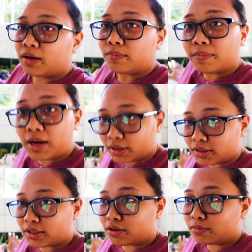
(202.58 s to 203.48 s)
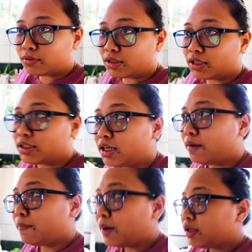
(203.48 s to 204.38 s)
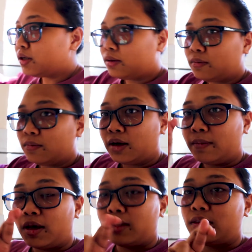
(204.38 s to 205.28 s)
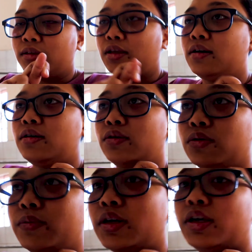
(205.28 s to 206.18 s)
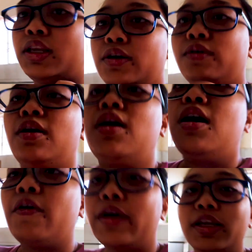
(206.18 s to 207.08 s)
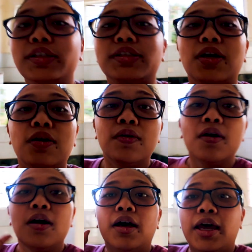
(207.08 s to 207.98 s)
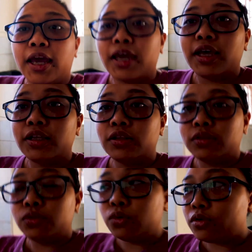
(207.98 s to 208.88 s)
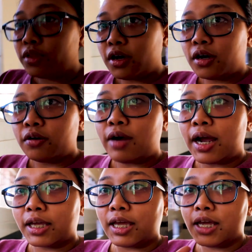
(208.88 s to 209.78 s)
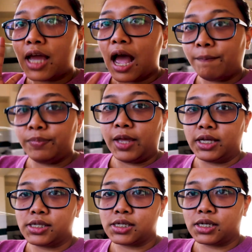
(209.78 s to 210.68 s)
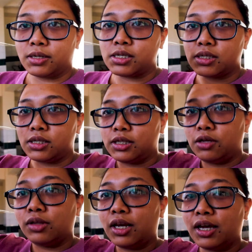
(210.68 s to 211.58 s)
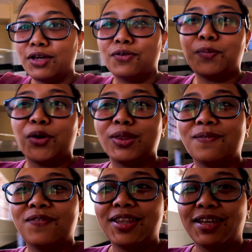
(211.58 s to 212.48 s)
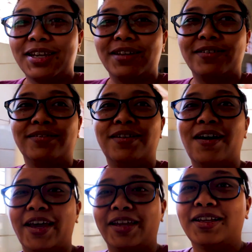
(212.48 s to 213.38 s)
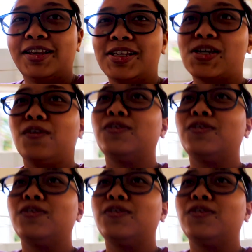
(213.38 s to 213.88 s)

pinagpa-practicean ko muna sila, but I think they're doing really good. Okay, let's go and do the ranking updates because yun talaga yung point ng video na to. Okay, let's